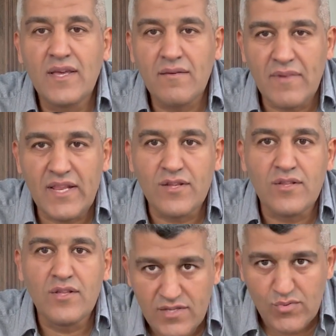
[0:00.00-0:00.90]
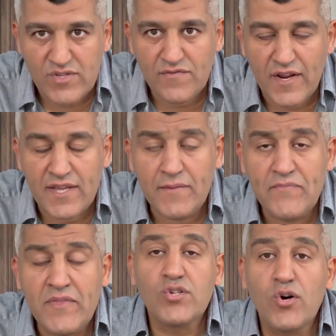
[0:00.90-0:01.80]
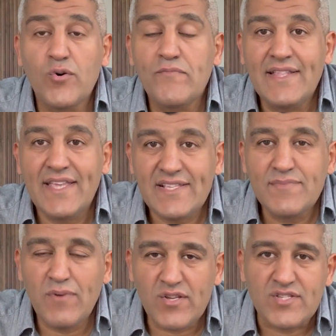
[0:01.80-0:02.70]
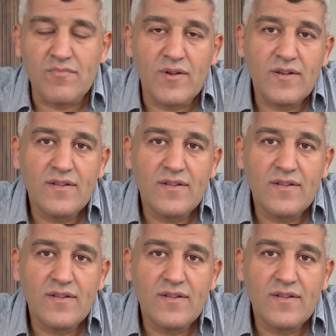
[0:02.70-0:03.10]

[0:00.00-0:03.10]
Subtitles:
million Swiss franc. So it is possible.